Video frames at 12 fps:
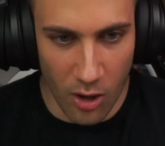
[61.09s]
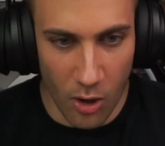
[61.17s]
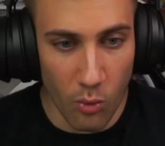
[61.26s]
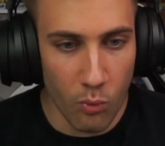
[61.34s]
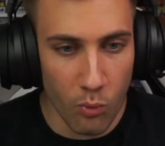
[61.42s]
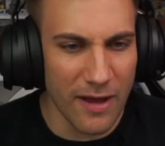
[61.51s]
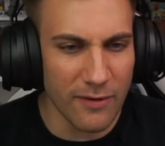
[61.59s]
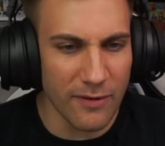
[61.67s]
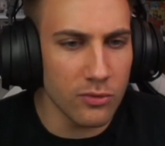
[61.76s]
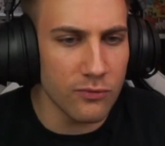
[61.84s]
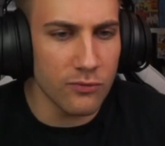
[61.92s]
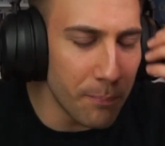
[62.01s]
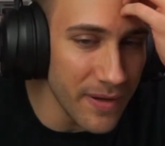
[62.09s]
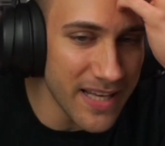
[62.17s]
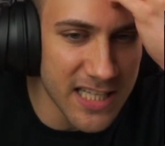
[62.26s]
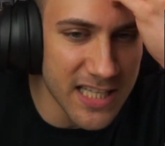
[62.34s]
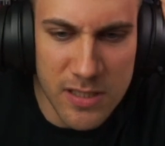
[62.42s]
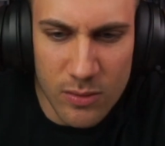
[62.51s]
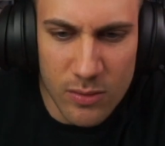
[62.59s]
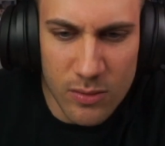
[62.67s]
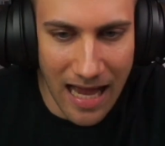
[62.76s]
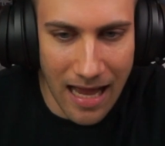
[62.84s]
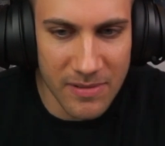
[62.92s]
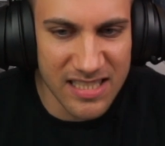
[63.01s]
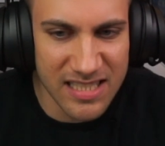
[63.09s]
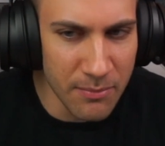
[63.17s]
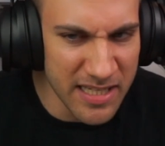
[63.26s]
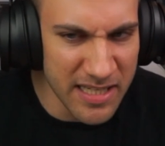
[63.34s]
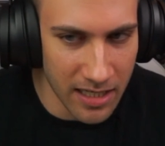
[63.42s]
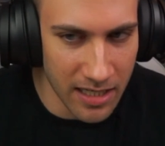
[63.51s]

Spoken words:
Oh, we have to look for big music. I'm a dummy dumb.